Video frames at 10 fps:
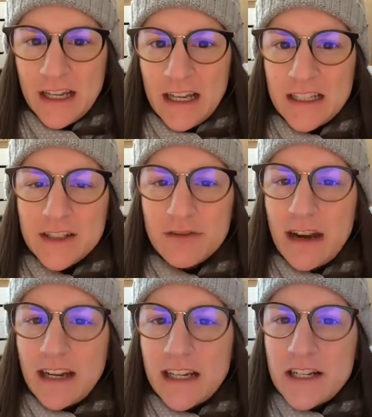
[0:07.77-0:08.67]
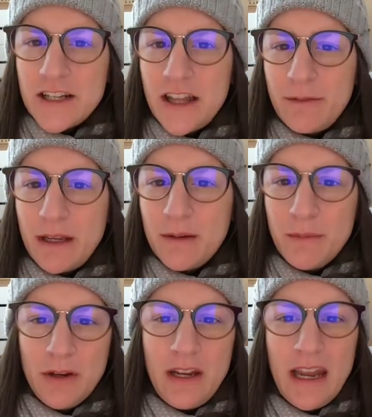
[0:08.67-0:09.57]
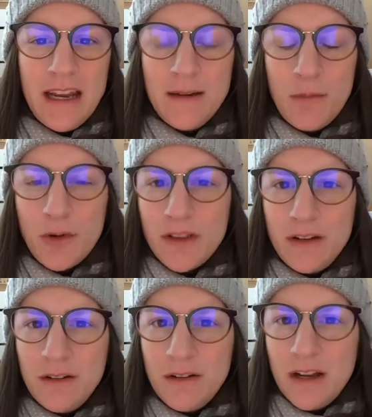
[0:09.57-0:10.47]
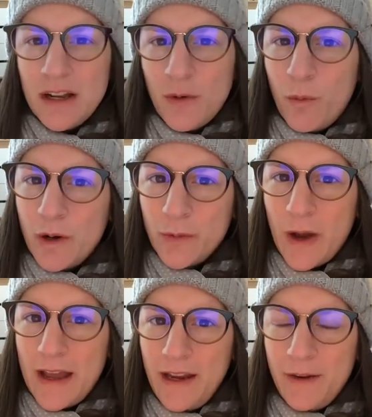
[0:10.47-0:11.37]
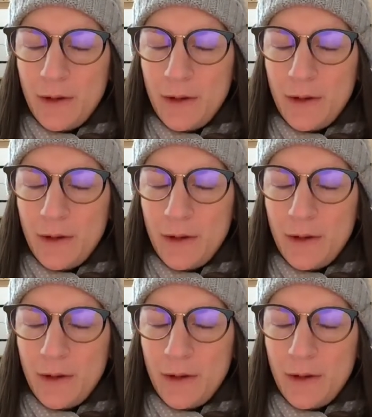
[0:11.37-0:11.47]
It's the recognition that we communicate in more than one way.